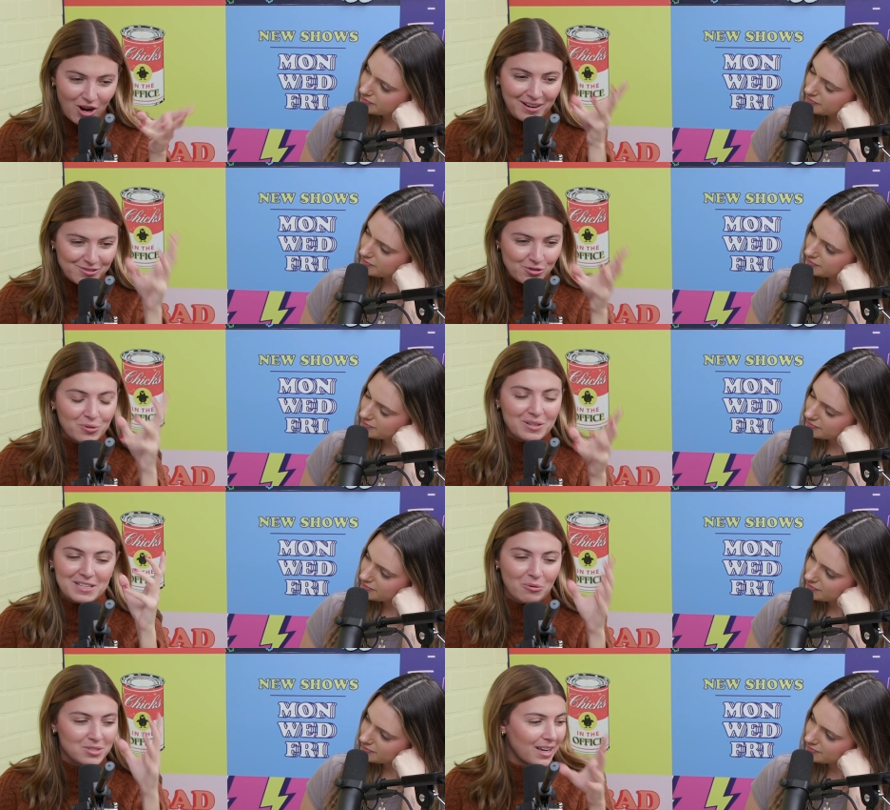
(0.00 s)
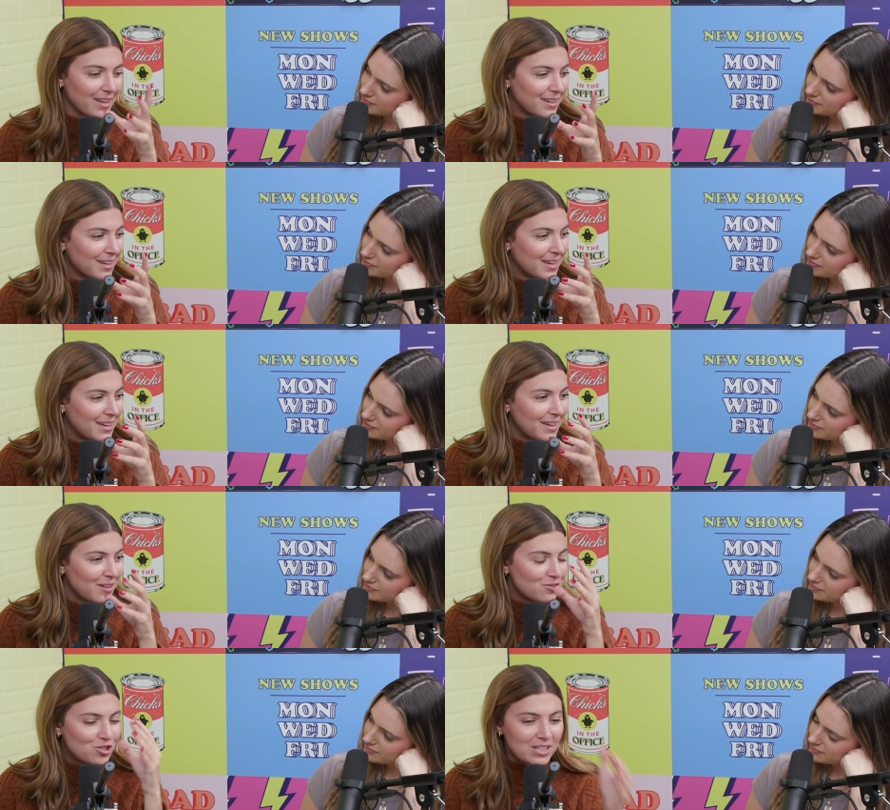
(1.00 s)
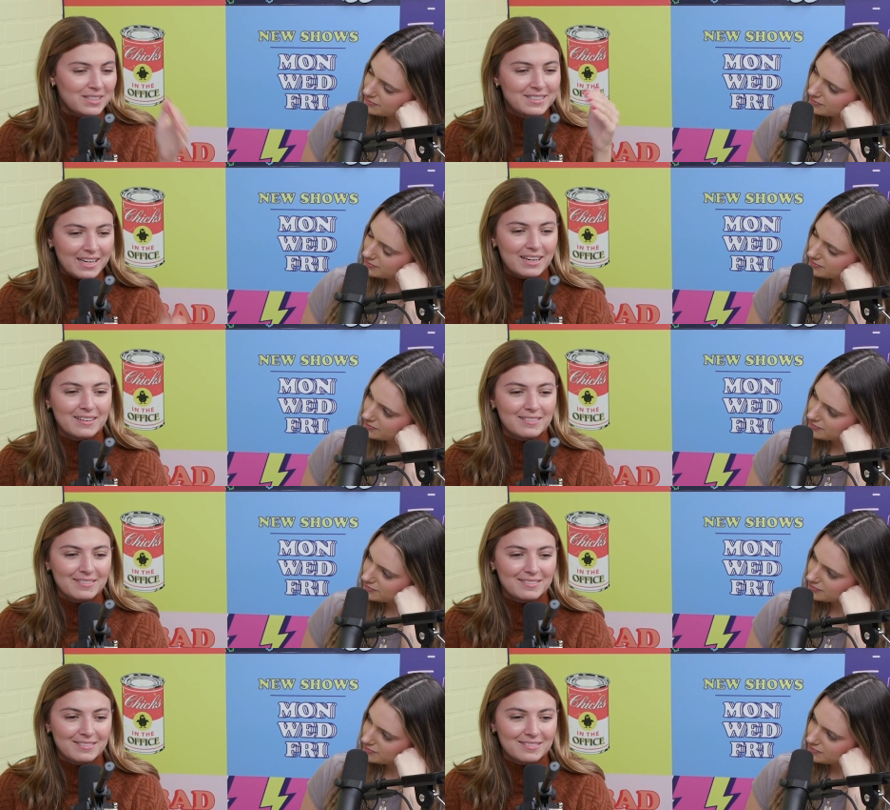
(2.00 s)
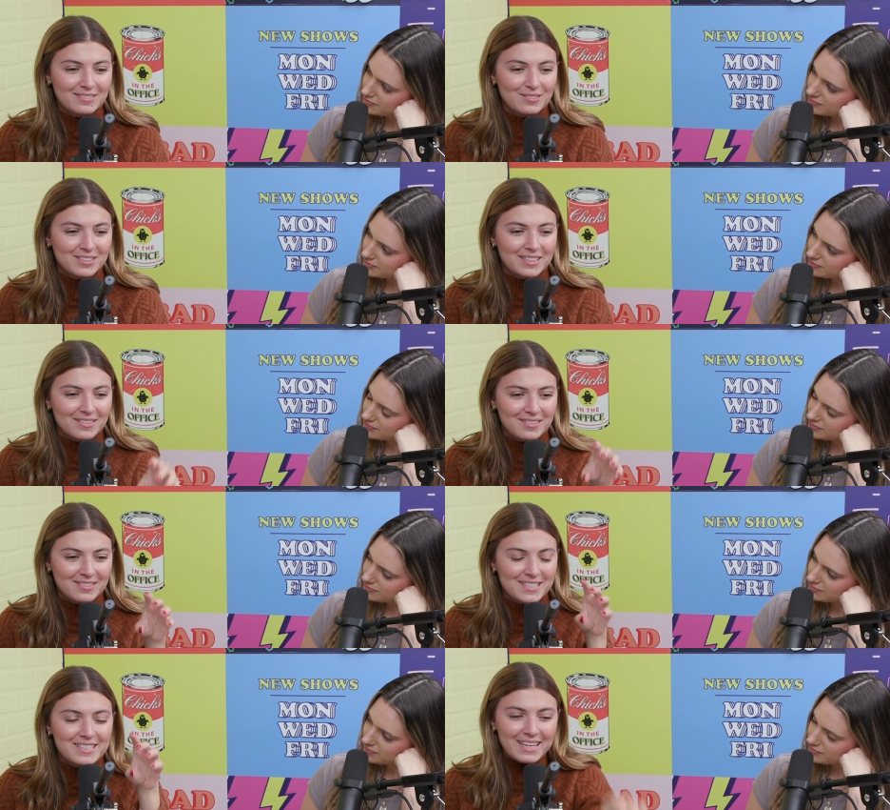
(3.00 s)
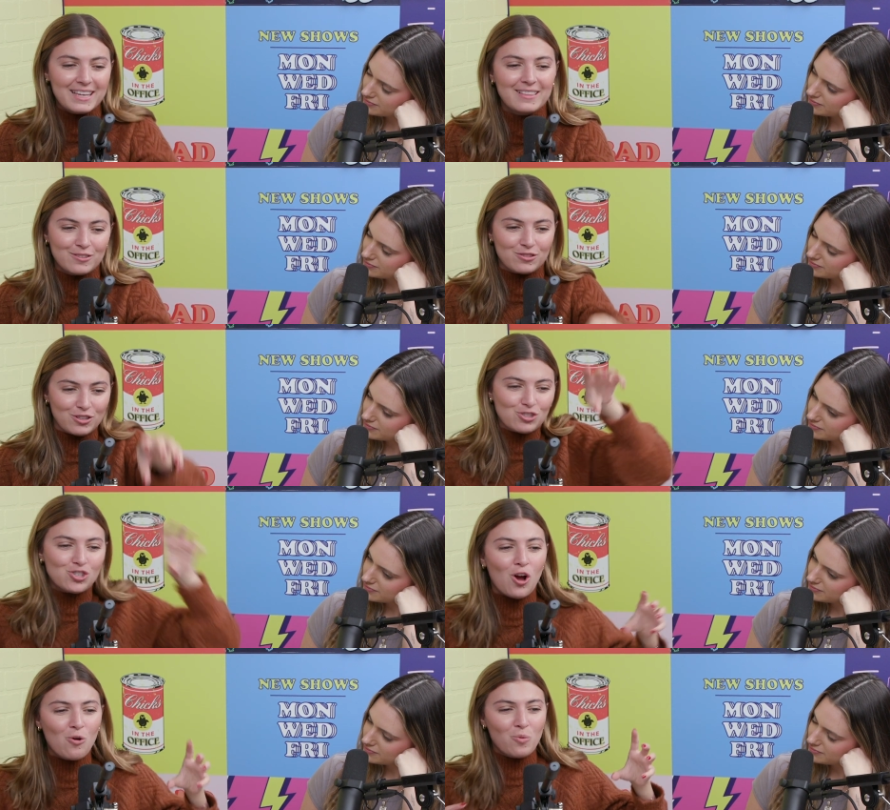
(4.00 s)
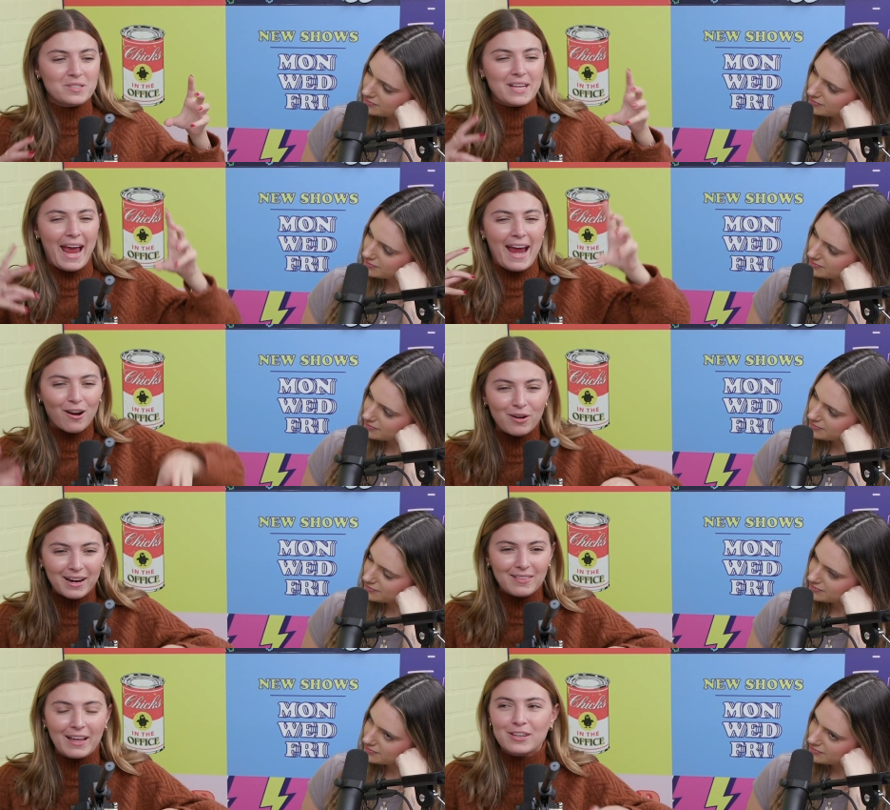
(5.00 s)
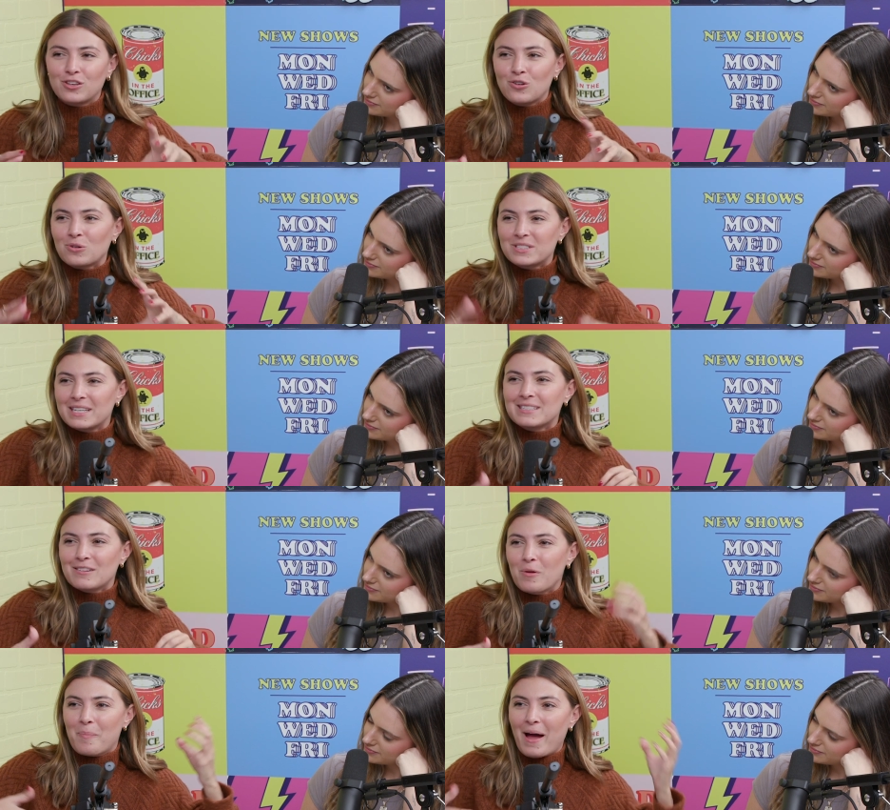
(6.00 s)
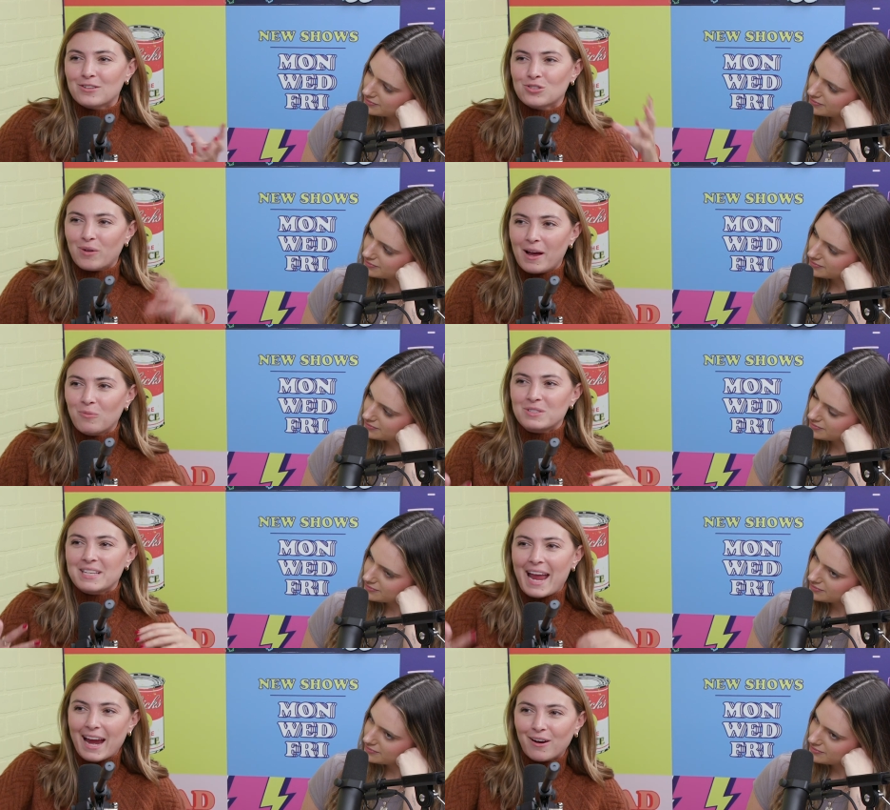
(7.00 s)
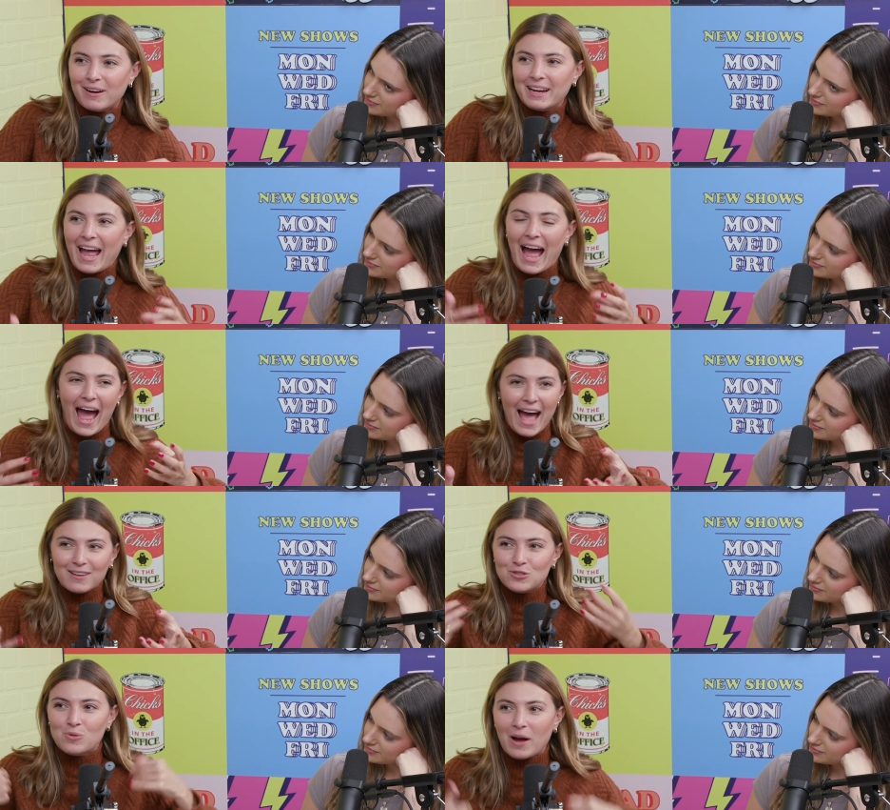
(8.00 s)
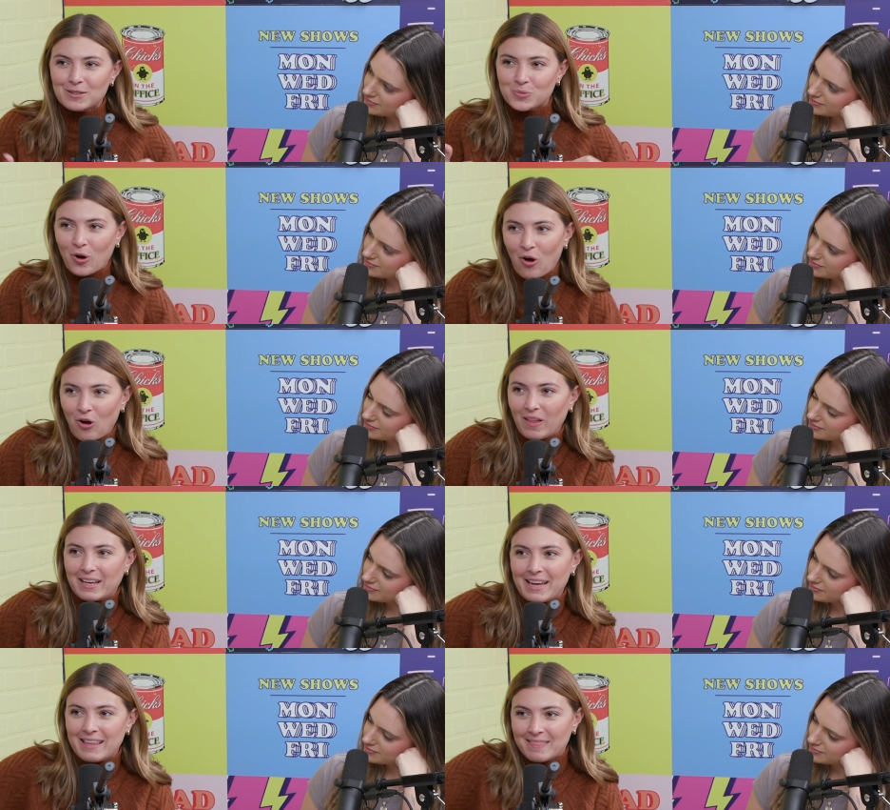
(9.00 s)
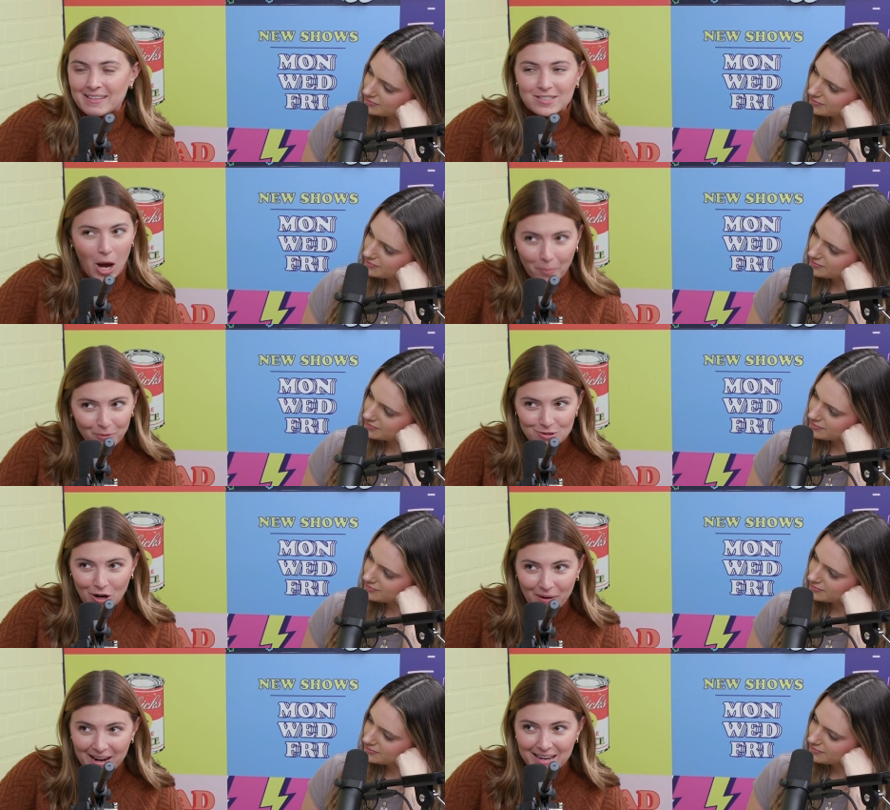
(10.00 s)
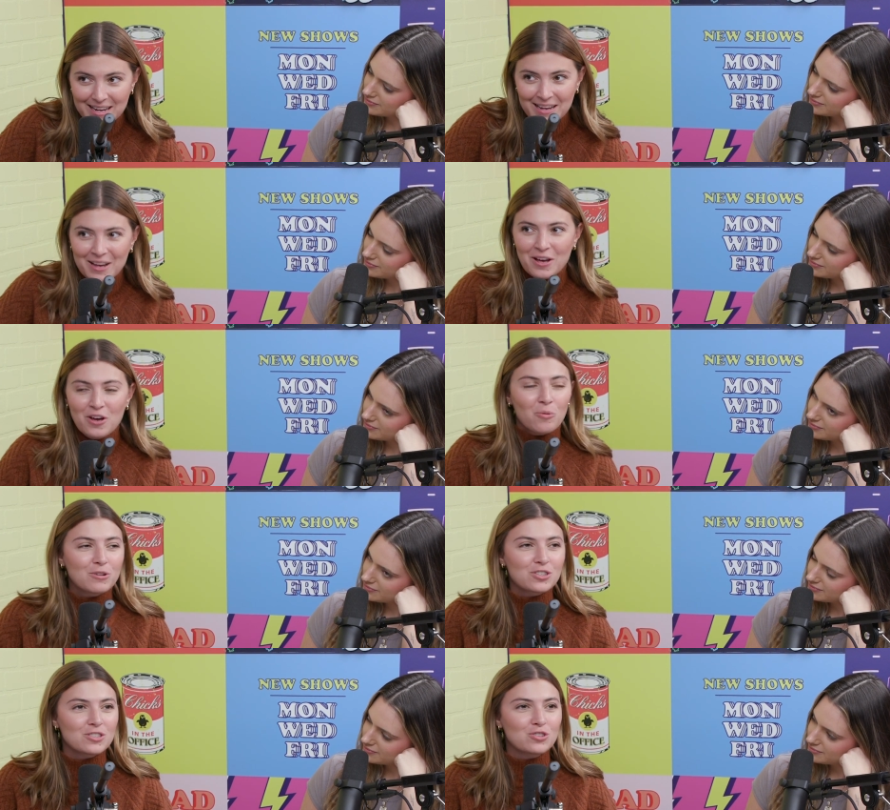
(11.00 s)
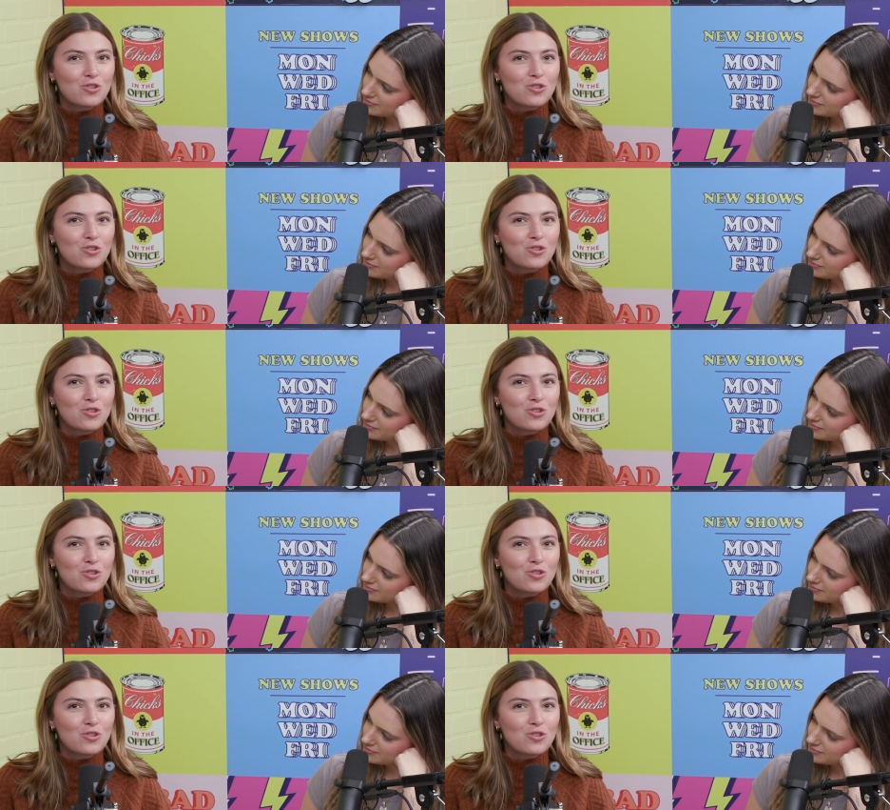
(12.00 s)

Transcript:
Speaker 1: Johnny too, because I was like she didn't see that the show was airing like your season of the bachelorette was yeah. airing as you guys were all like in these couples already mm-hmm. which is